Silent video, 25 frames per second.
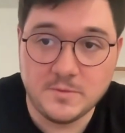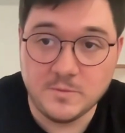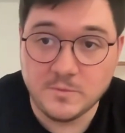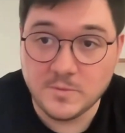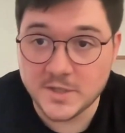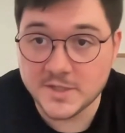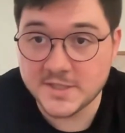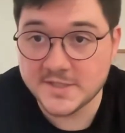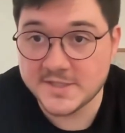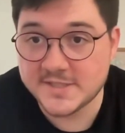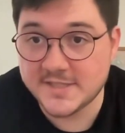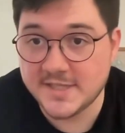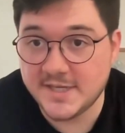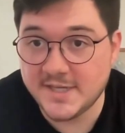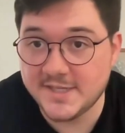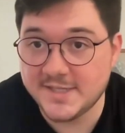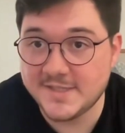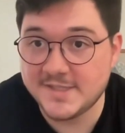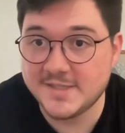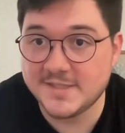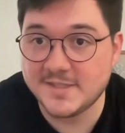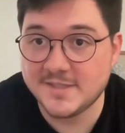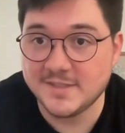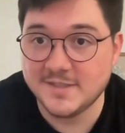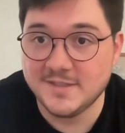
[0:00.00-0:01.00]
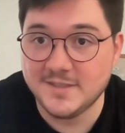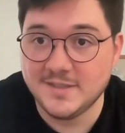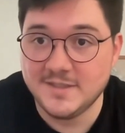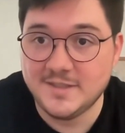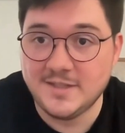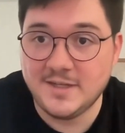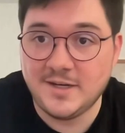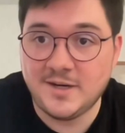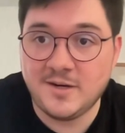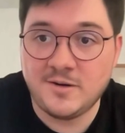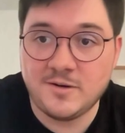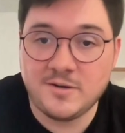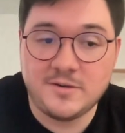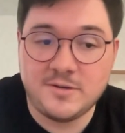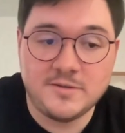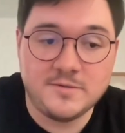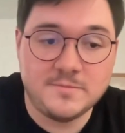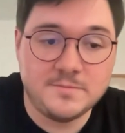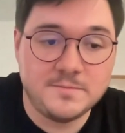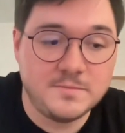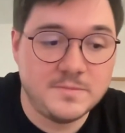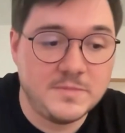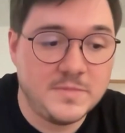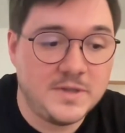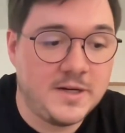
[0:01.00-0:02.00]
One is that
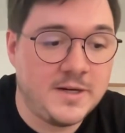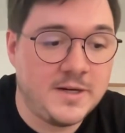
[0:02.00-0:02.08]
our